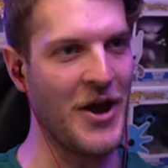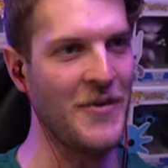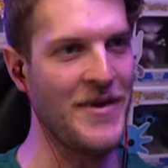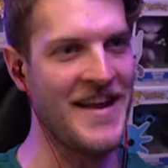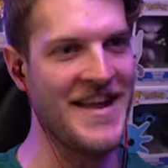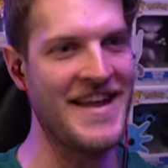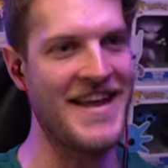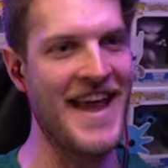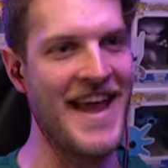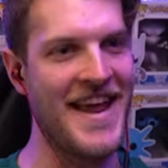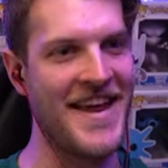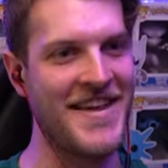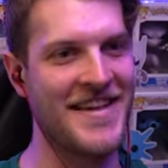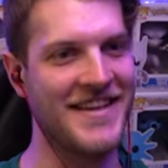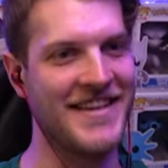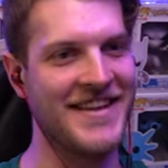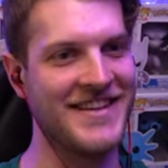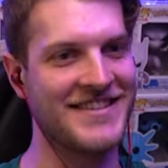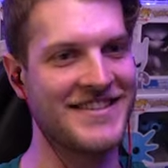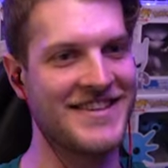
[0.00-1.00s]
I
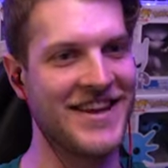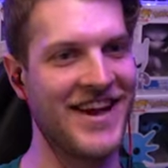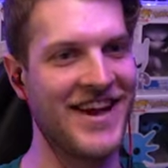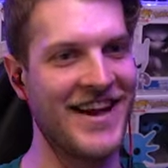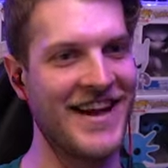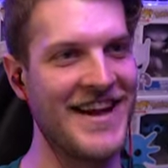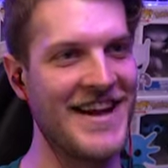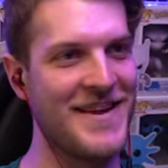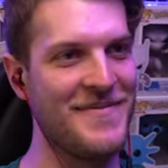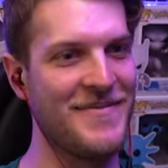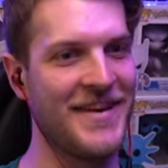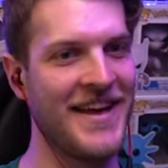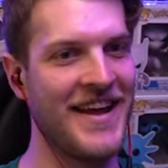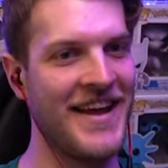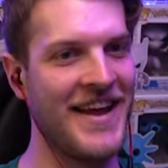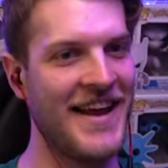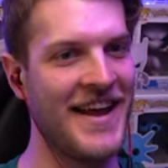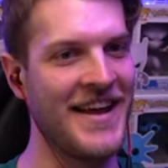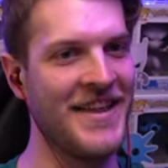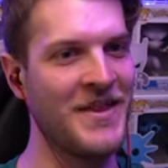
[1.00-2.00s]
started last and overtook
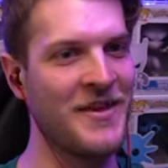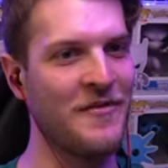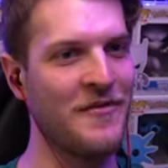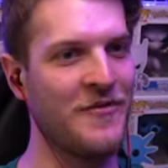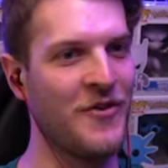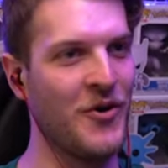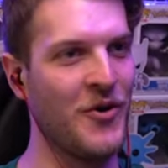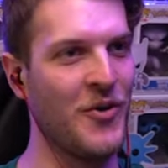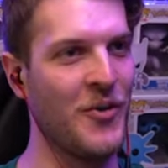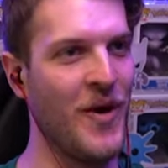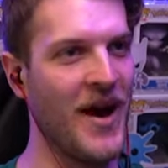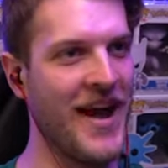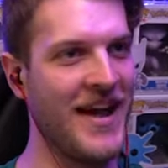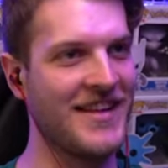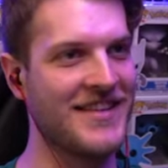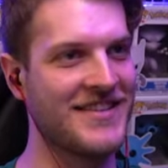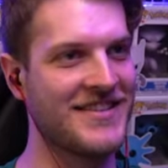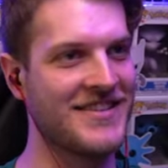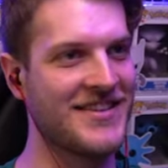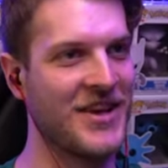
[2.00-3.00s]
everyone in
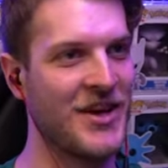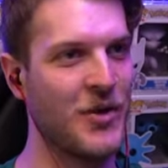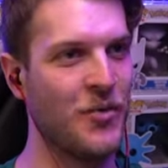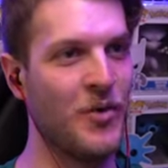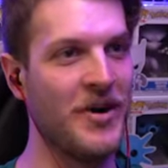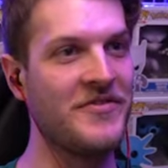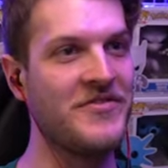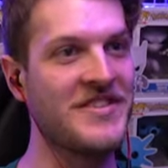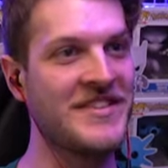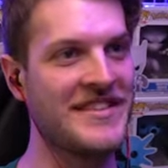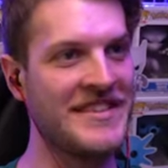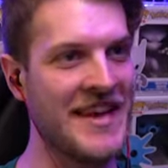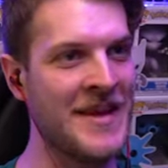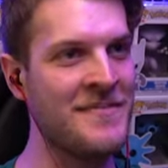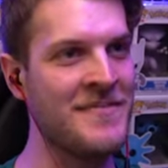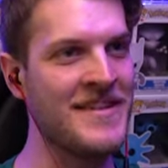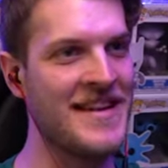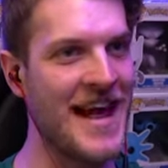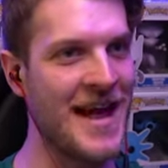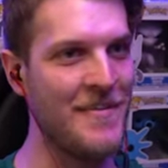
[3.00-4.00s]
four corners in this
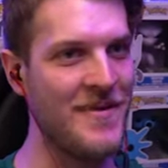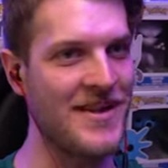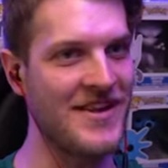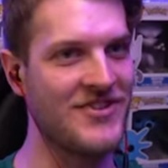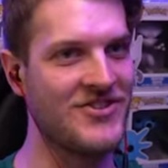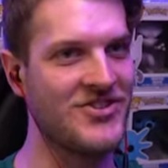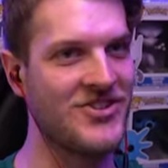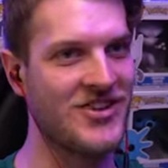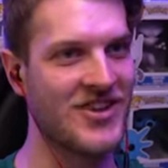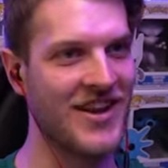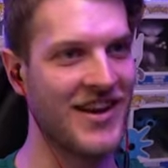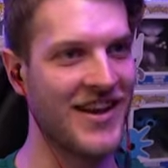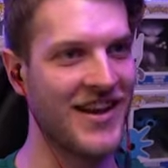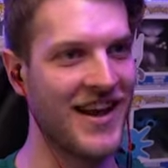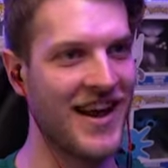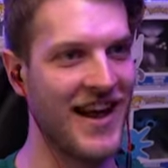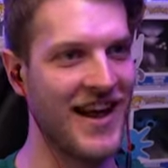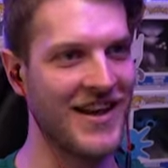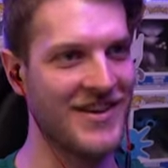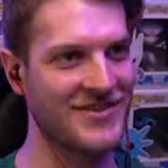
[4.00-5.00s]
F1
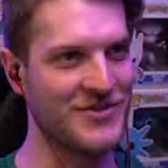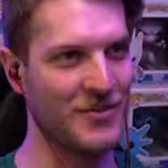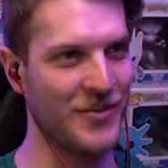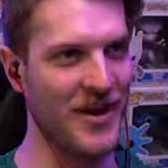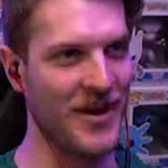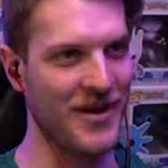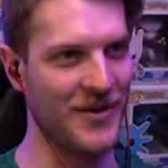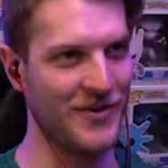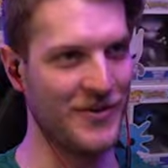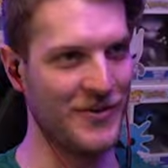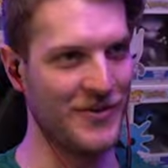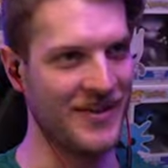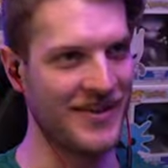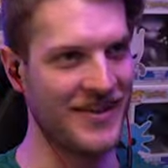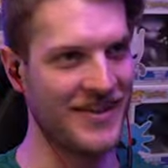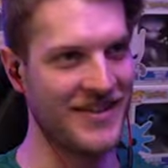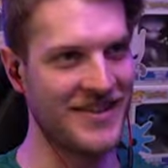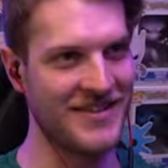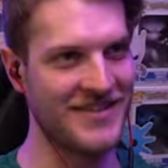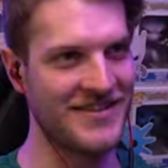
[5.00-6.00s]
23 online race.
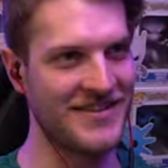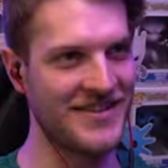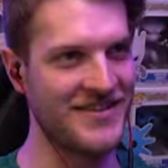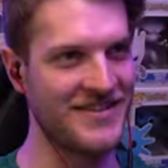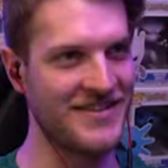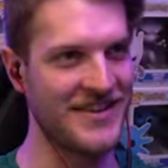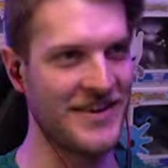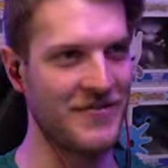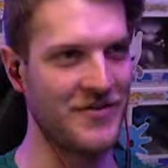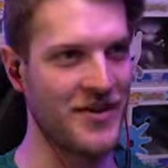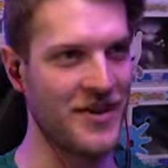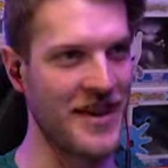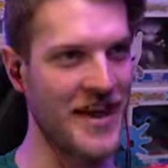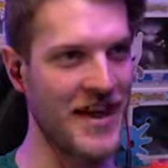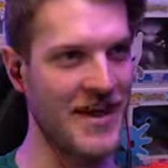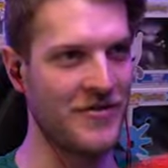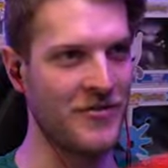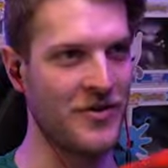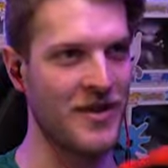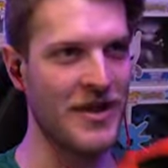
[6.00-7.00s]
This is either going
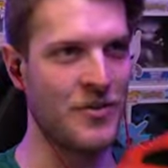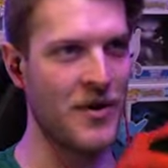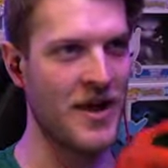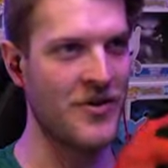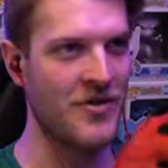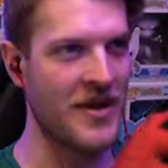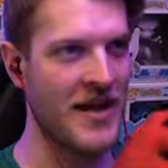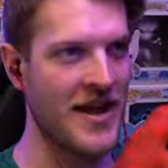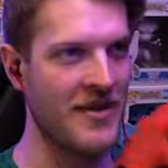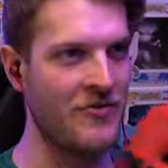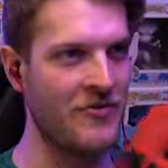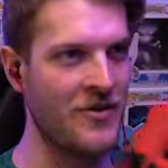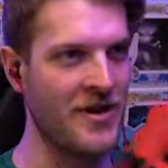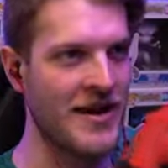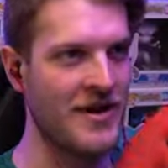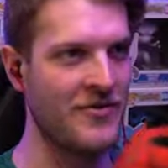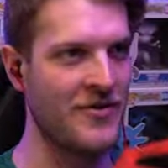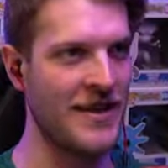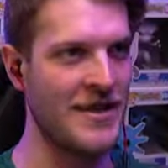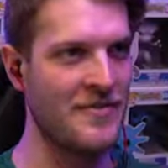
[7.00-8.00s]
to end really well or
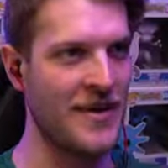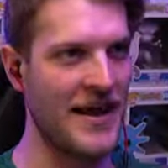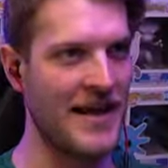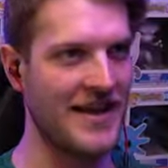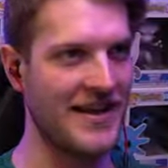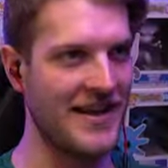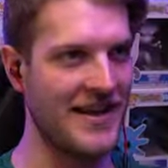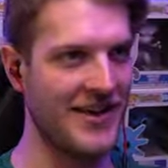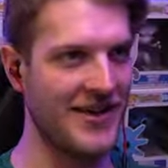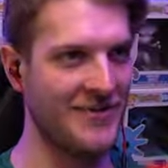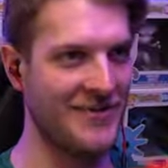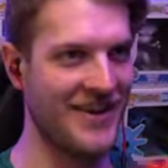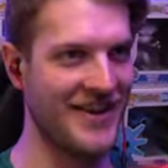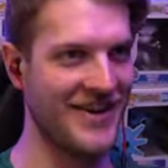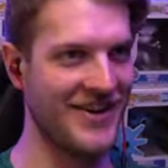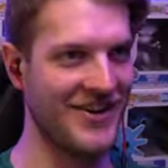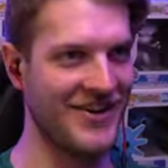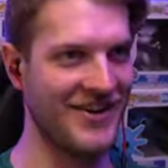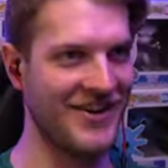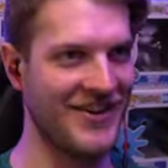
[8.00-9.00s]
really, really badly. Oh my
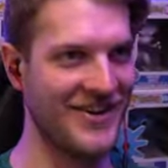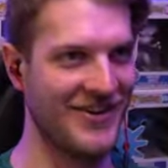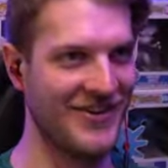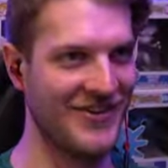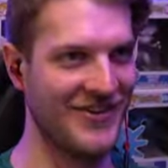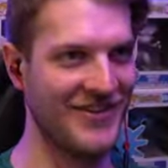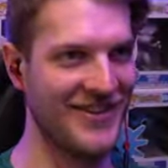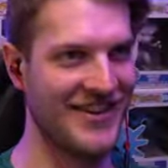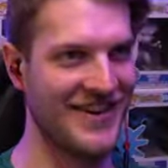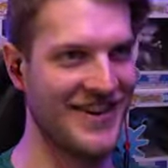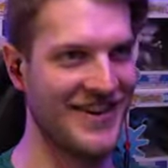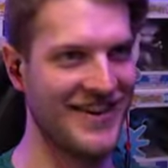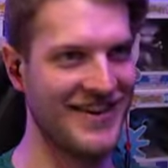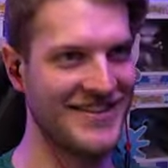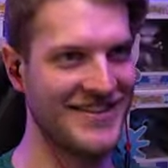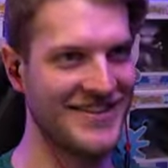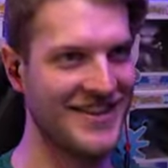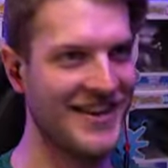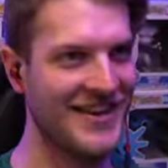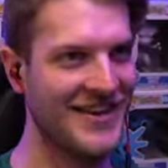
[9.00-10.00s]
god, look at all the
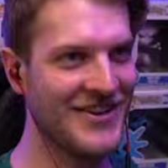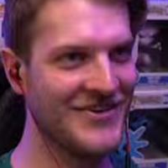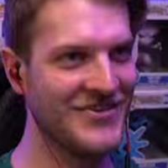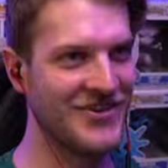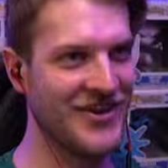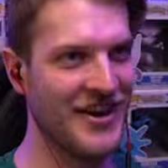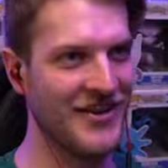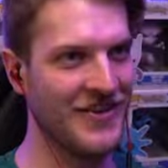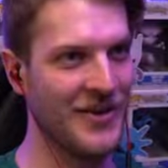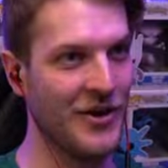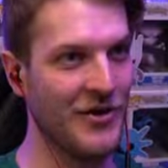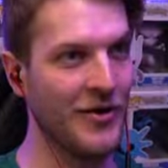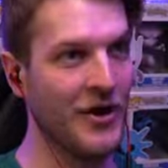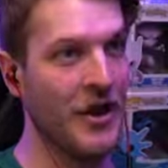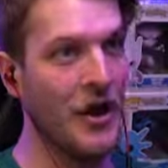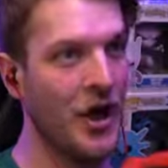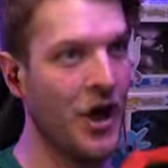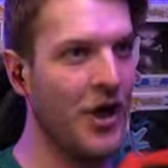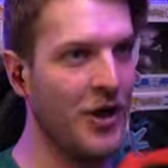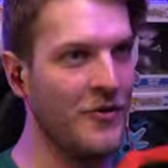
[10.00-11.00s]
cars driving all
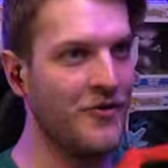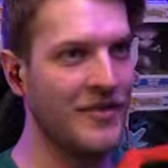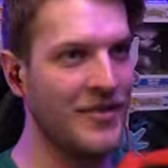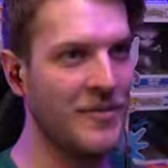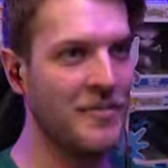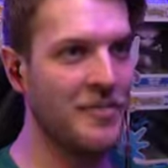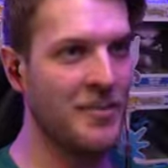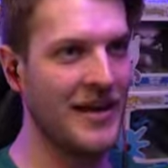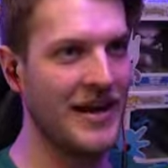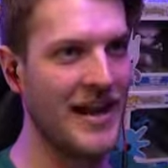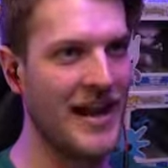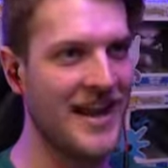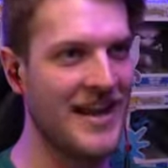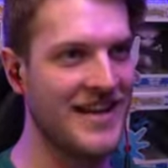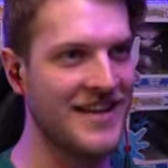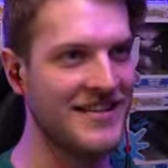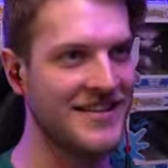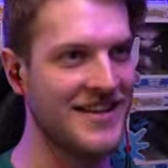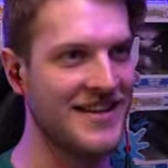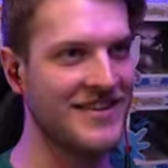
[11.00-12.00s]
over the
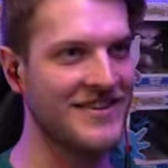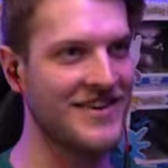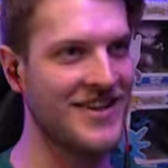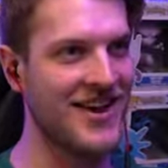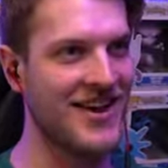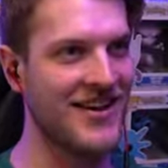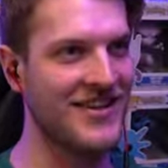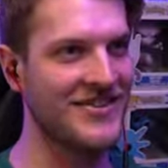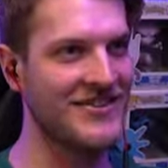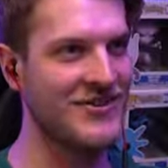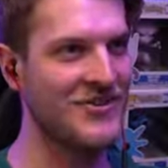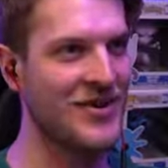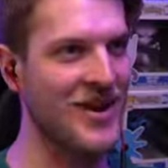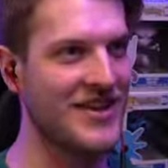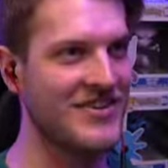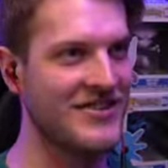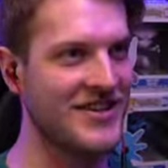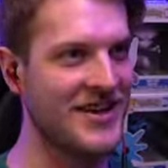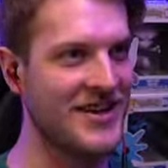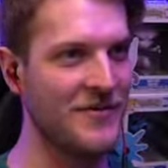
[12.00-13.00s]
place. There's cars
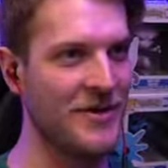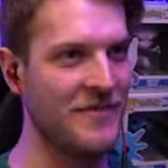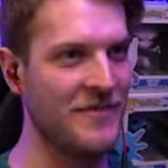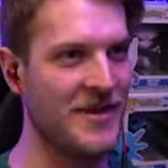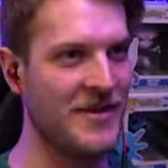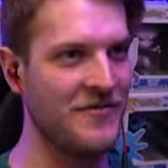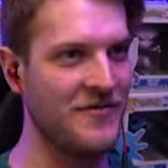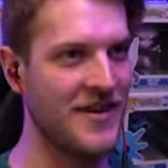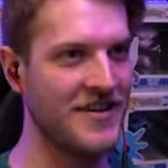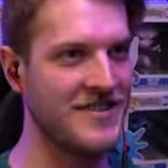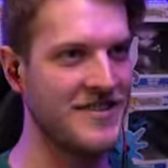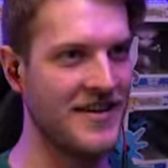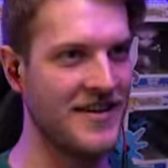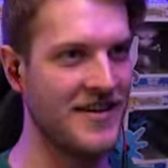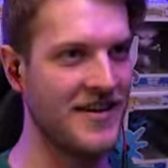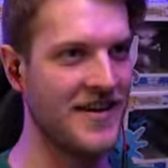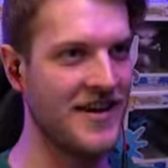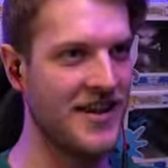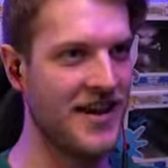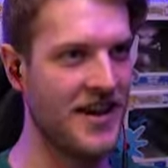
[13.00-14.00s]
crashing with P13.
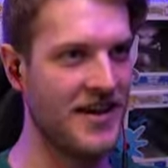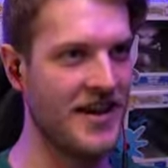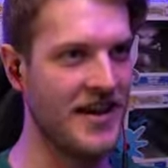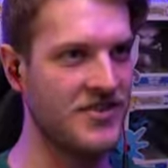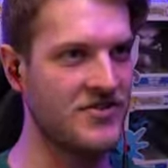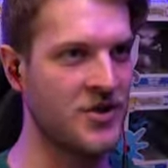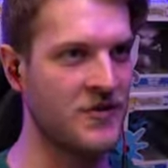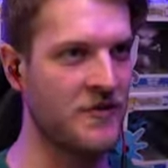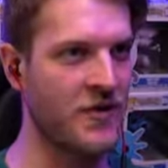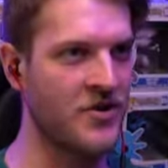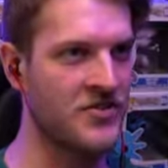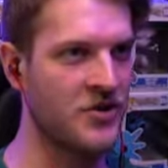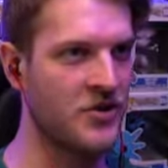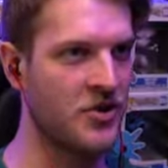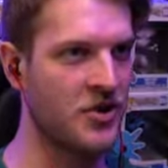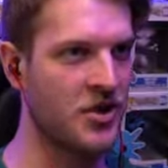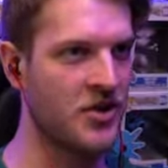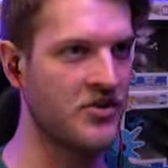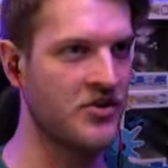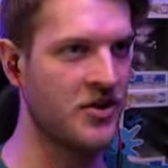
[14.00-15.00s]
Okay, so far so
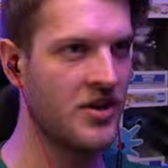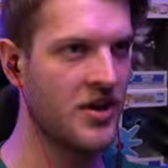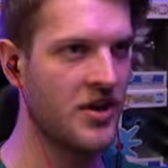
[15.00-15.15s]
good.